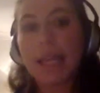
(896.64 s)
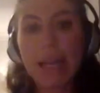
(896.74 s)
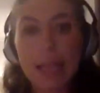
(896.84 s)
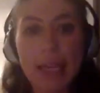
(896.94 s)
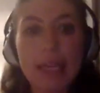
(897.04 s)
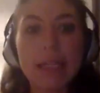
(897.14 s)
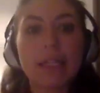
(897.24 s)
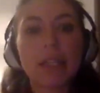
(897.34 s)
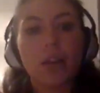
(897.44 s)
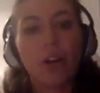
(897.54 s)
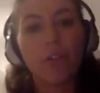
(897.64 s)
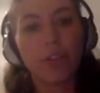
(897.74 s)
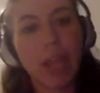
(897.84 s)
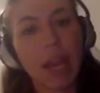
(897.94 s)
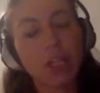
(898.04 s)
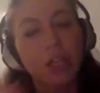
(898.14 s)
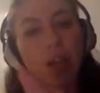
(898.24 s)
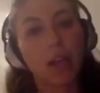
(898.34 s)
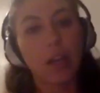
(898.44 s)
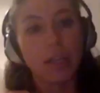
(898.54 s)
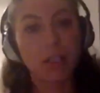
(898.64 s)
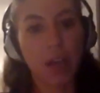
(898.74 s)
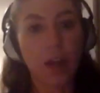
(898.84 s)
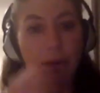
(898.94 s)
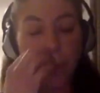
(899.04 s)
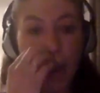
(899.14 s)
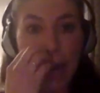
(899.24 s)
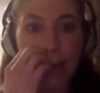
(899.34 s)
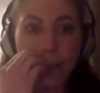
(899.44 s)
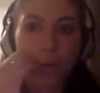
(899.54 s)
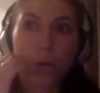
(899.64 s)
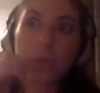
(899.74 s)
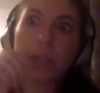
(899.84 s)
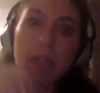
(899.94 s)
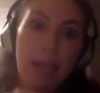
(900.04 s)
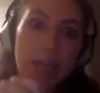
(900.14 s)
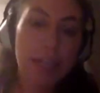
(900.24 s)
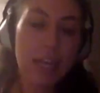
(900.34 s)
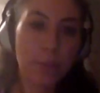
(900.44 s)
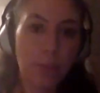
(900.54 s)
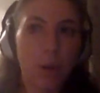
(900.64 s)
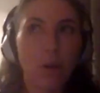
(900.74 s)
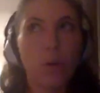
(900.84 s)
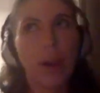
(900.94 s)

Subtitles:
lead the conversation in certain ways, or dig deeper, or